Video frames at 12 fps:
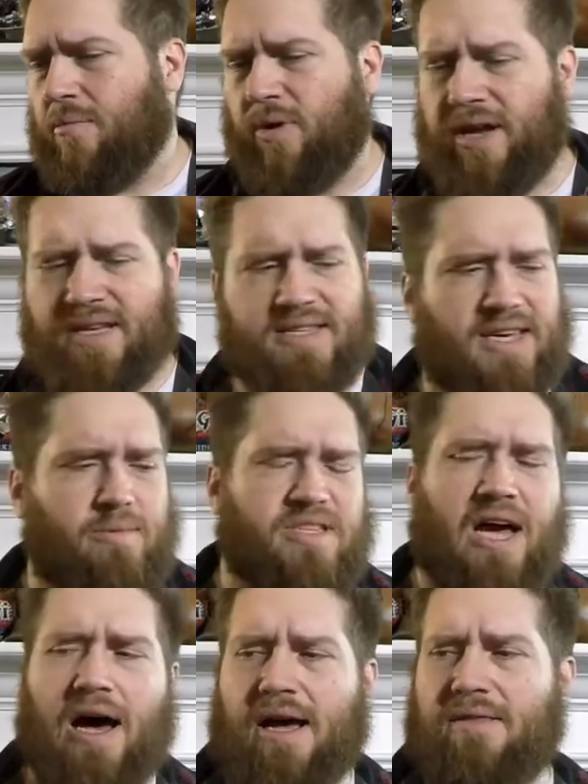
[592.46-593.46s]
But it
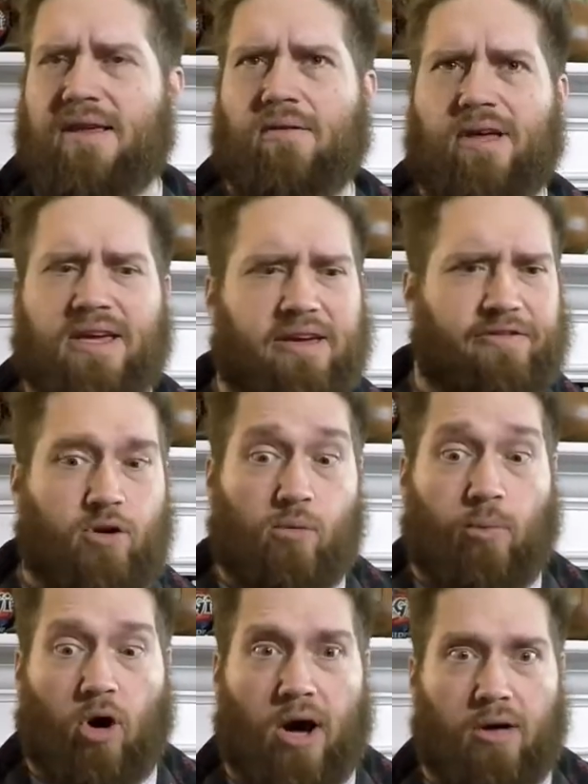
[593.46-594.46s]
seems odd that like if you
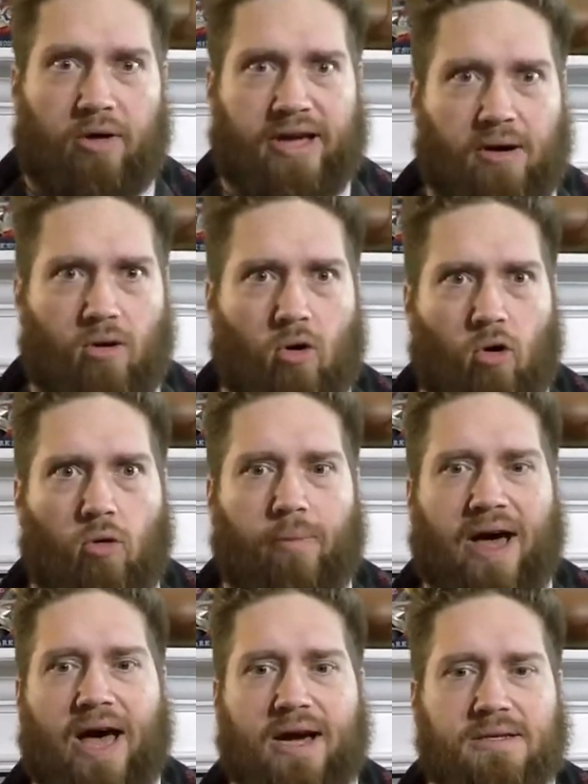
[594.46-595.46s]
bought like a whole
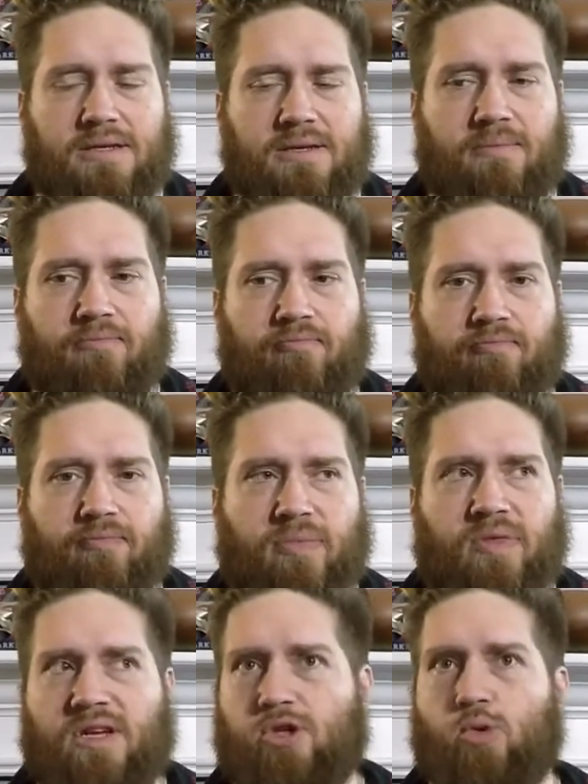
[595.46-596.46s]
box,
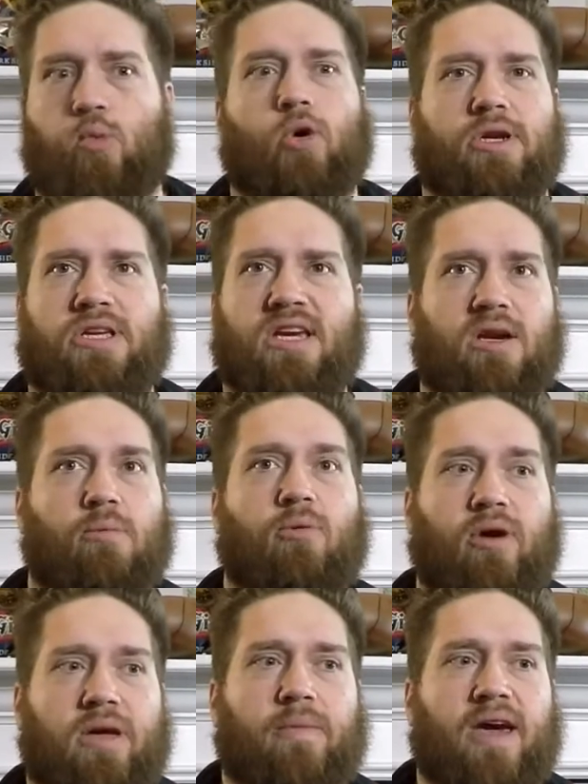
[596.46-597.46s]
that you wouldn't get a
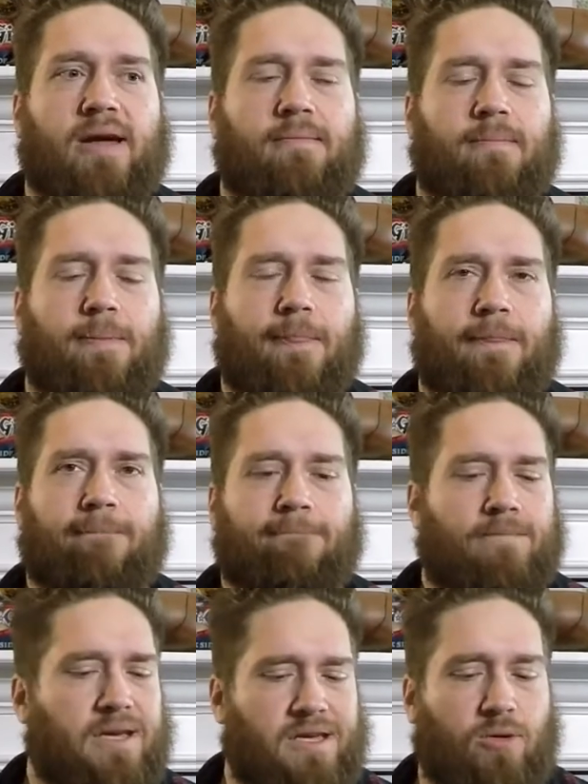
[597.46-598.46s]
playmat.
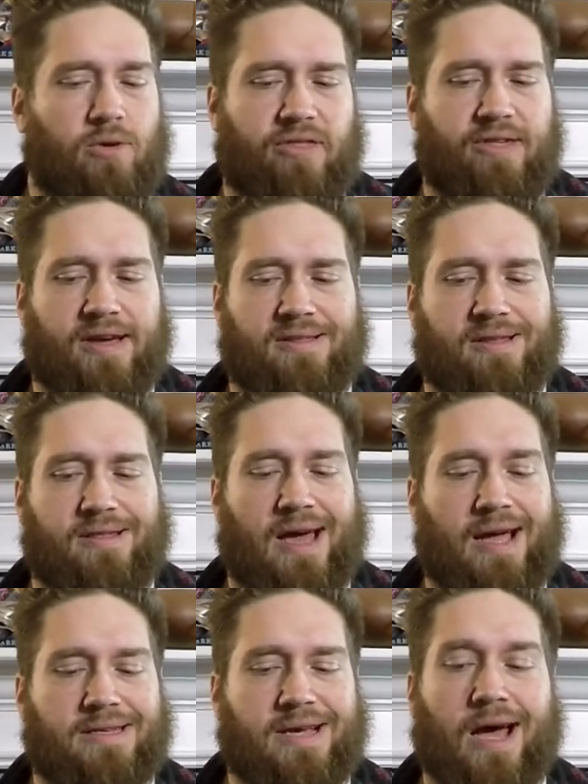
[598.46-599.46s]
Like you would think that
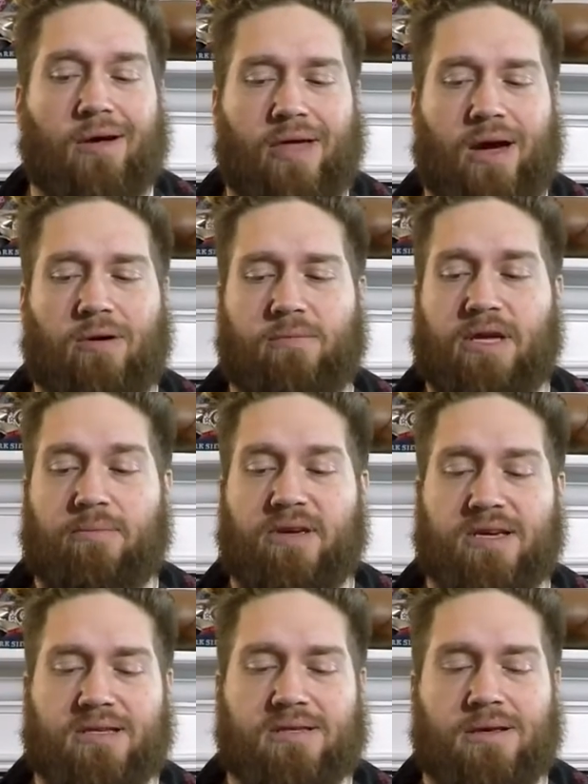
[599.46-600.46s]
that's how that would be,
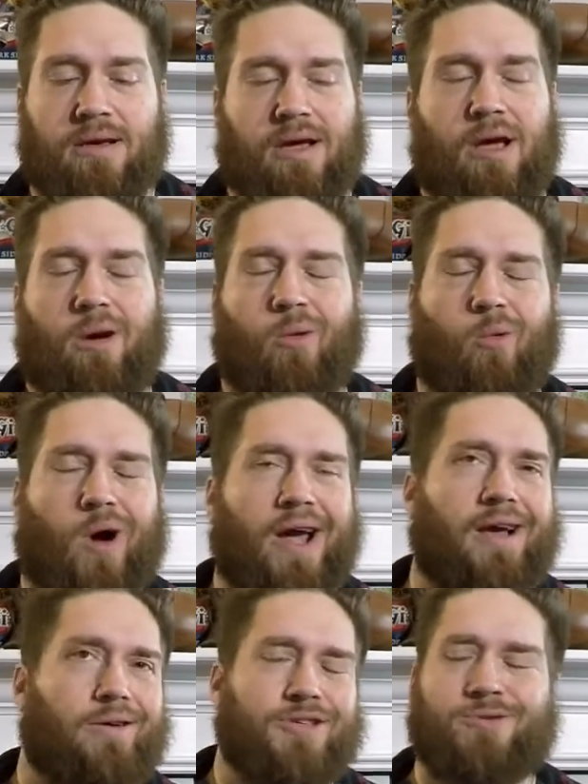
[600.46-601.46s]
because
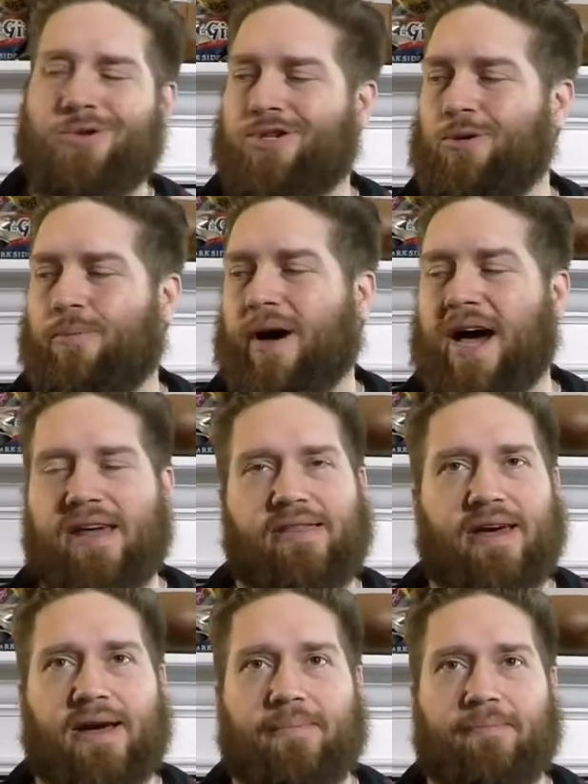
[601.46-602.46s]
why else would you buy
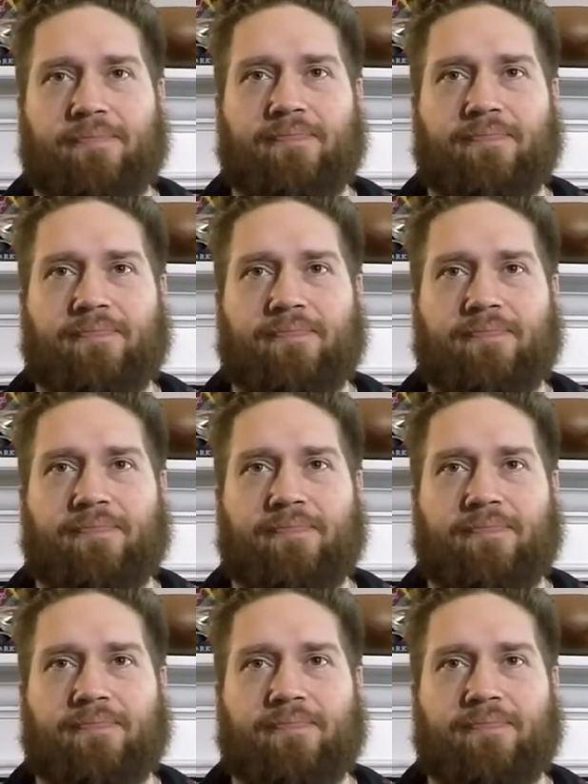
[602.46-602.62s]
them